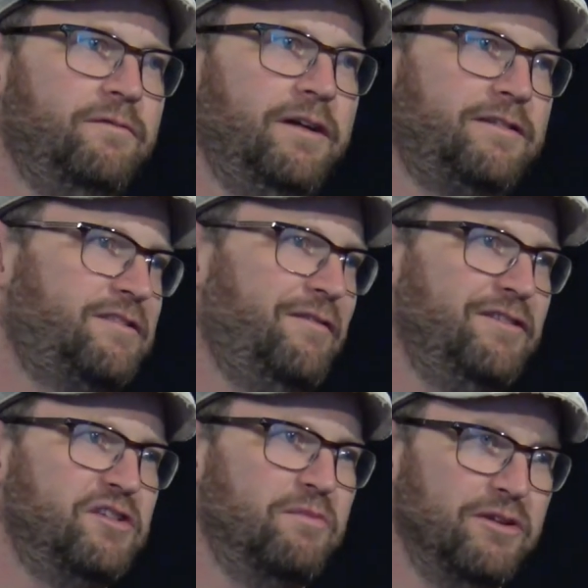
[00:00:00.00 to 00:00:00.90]
like
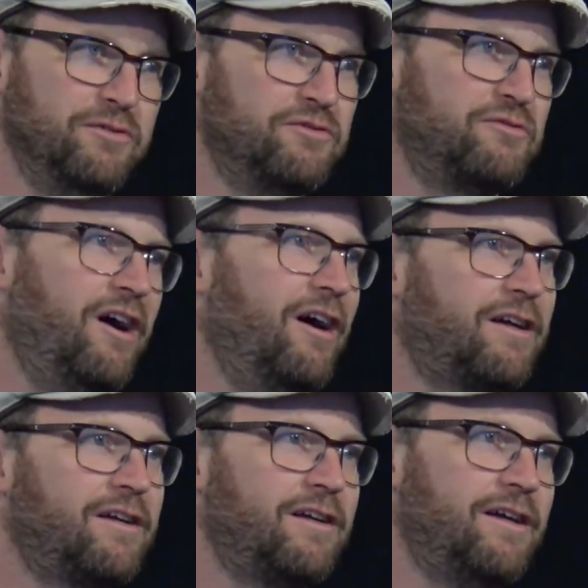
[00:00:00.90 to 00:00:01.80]
'70s blues
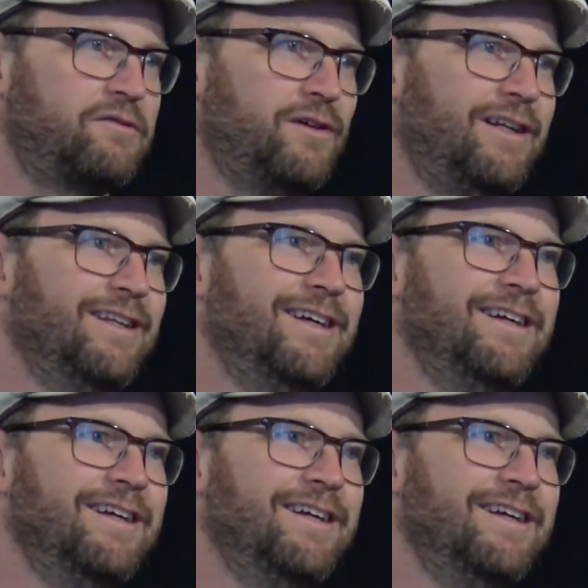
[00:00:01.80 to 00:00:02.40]
rock as well.